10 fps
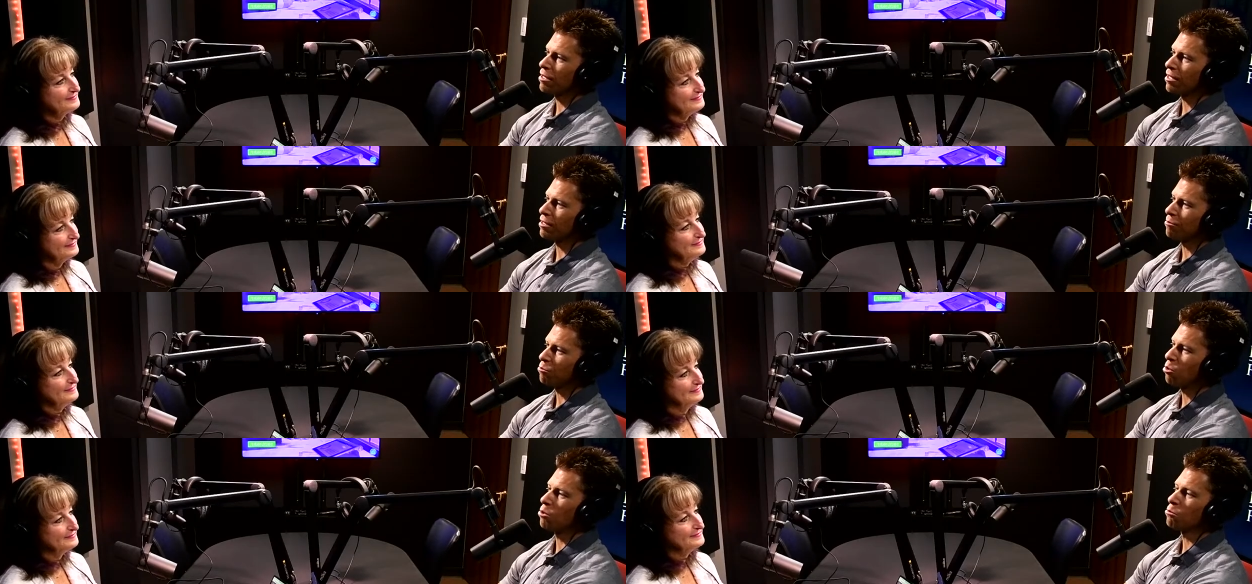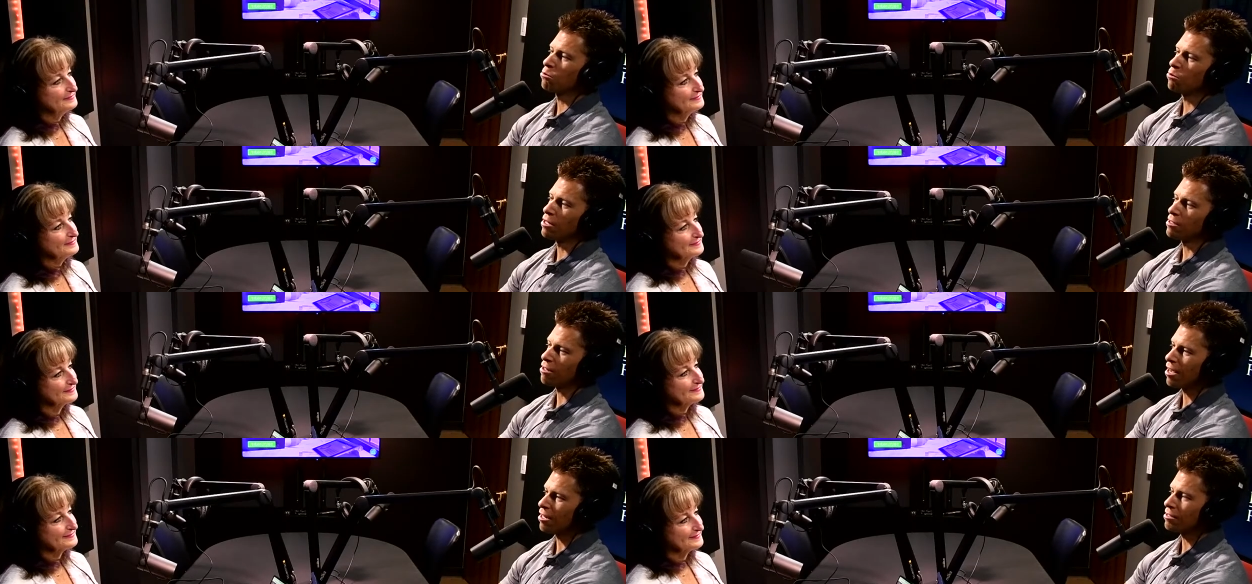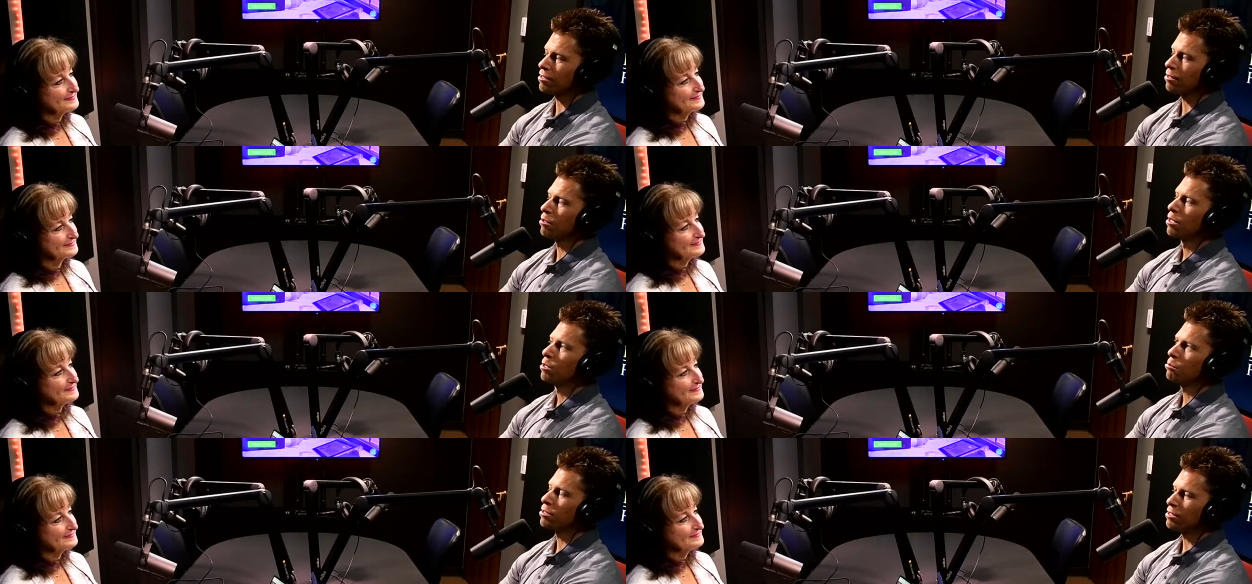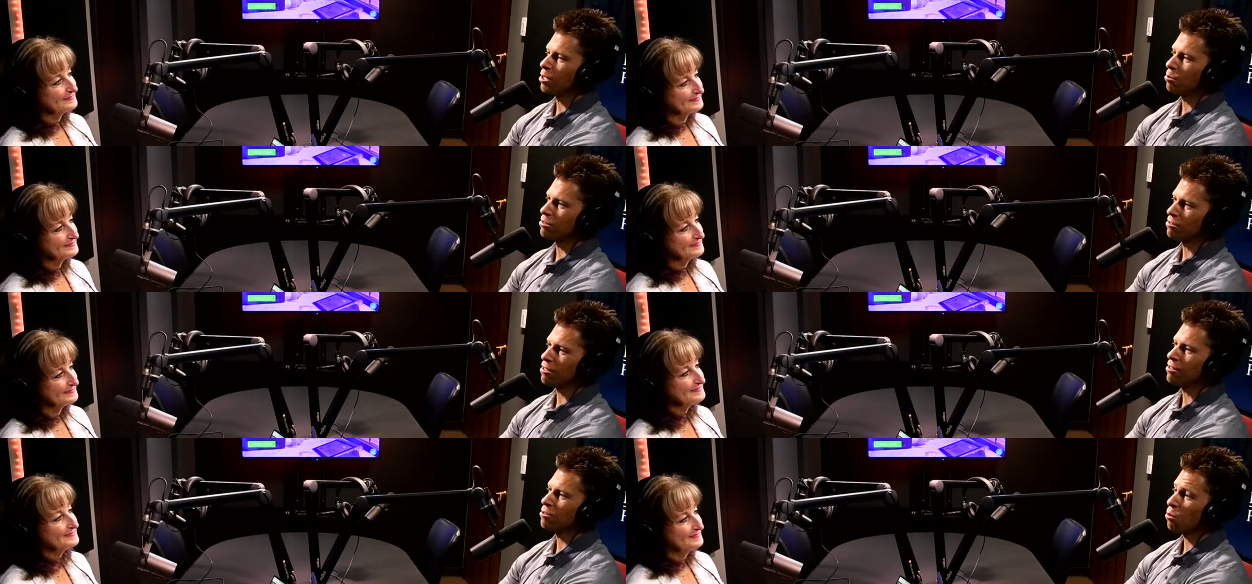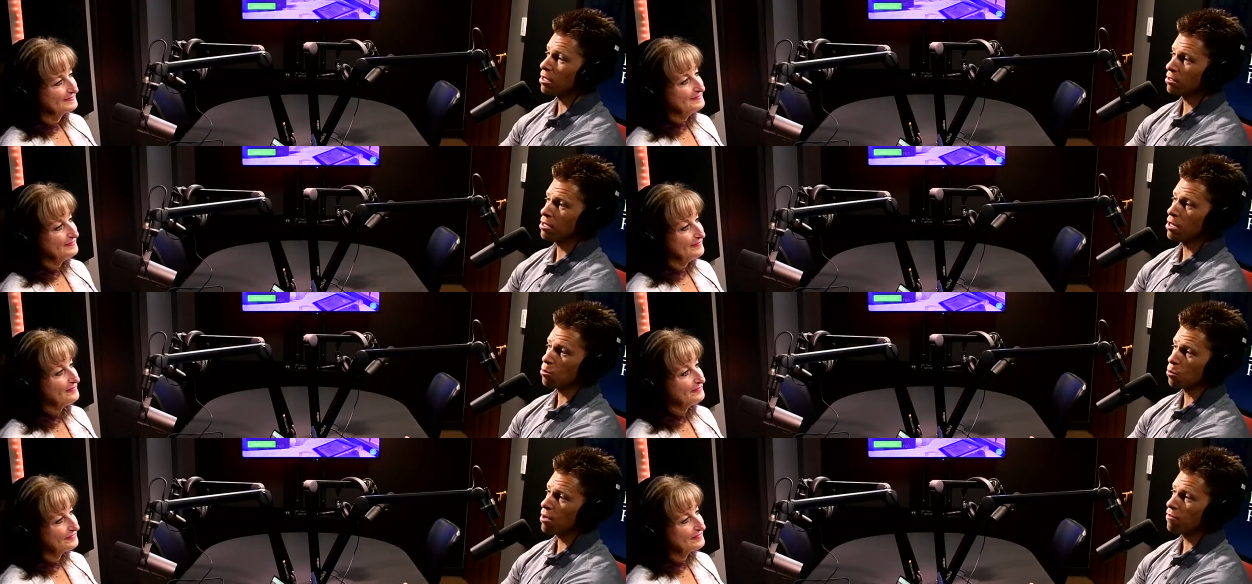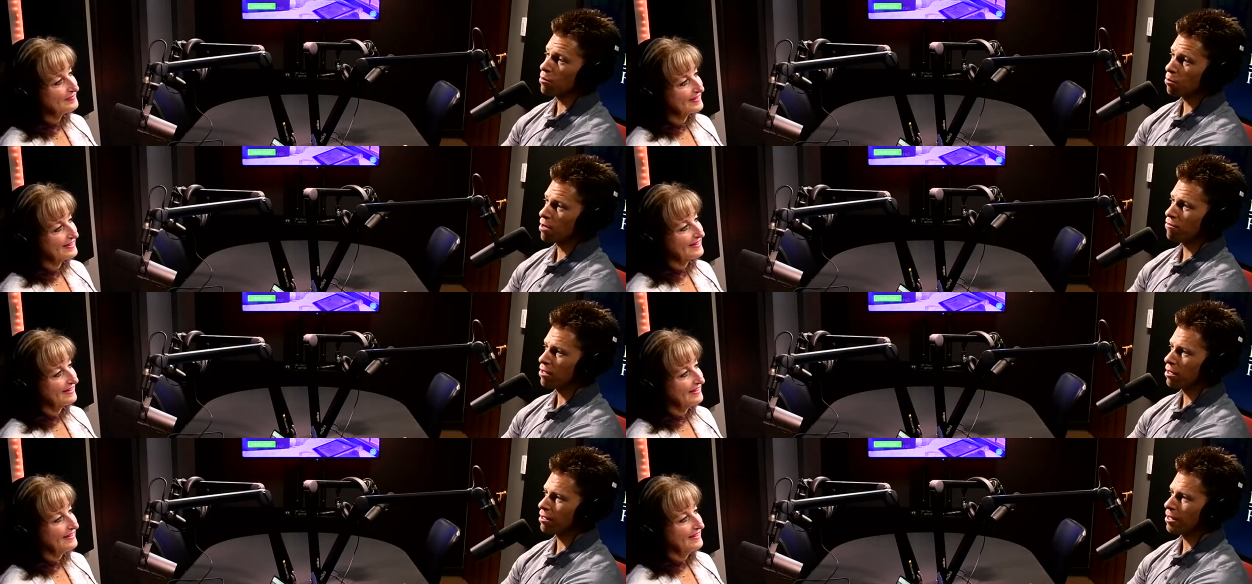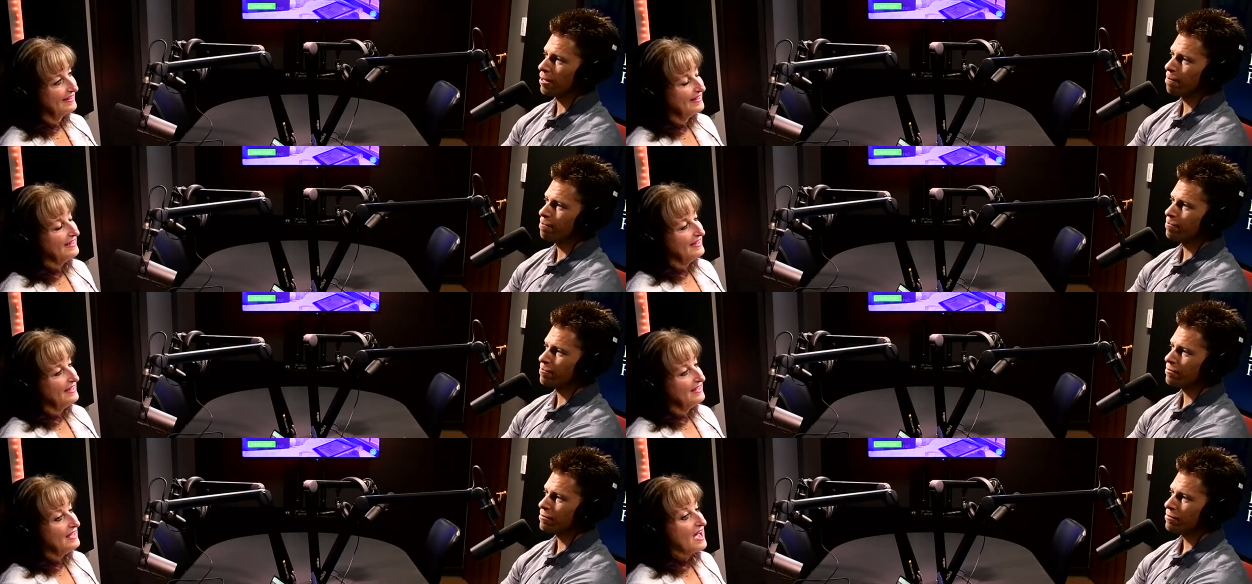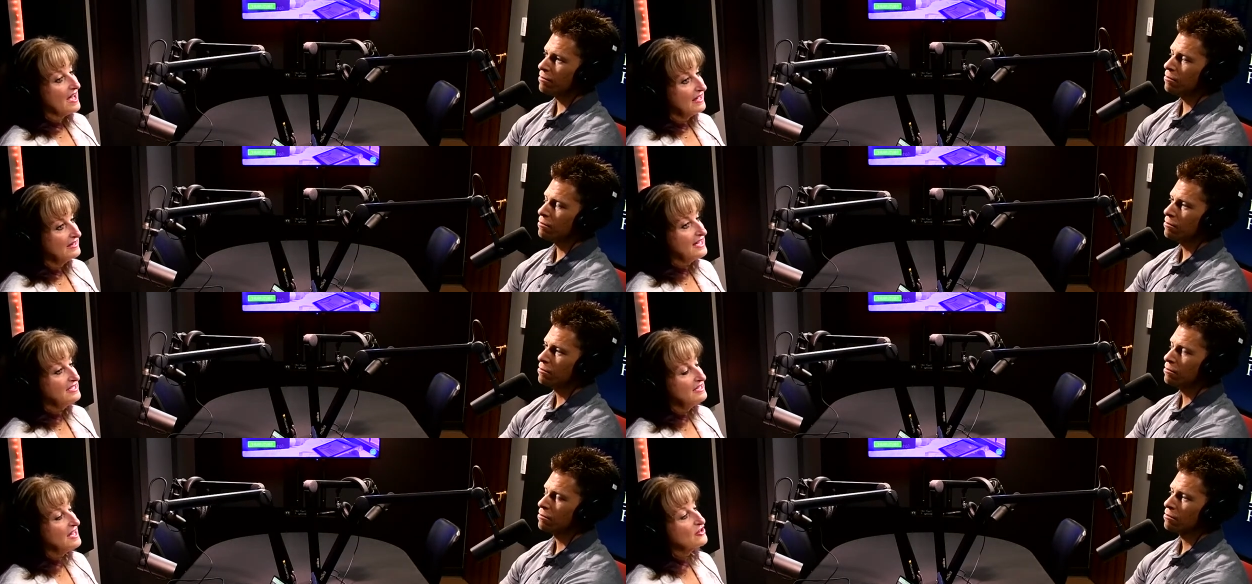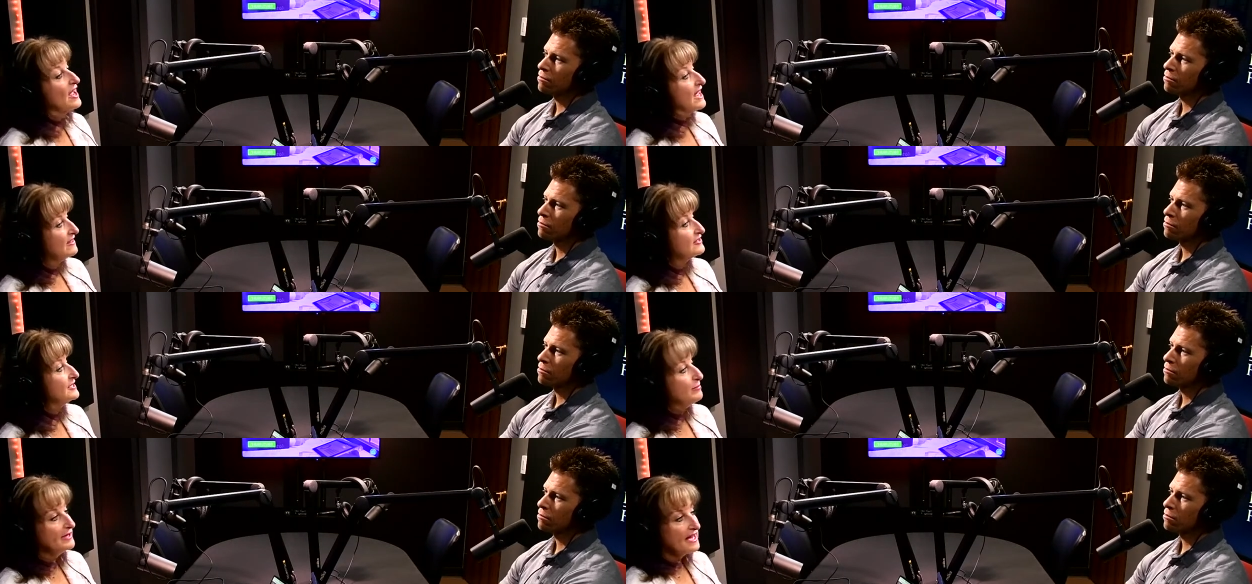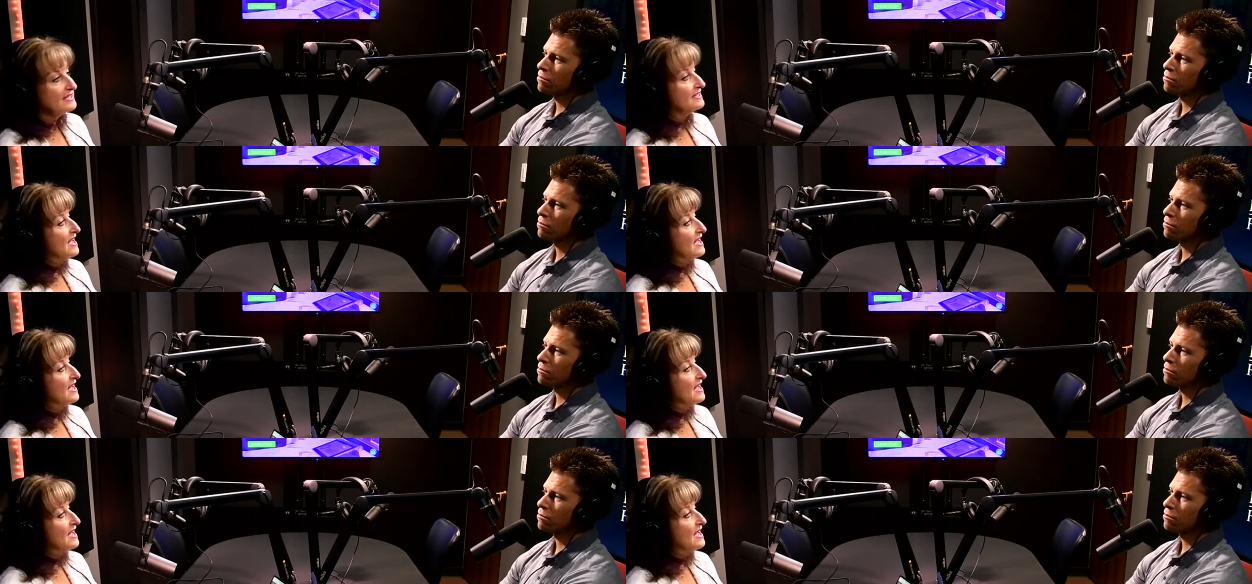Speaker 1: they raised their hand and said, "Please help us!" Right? They're wa- they were waving the white flag.
Speaker 2: Yeah, they didn't under, and their CPA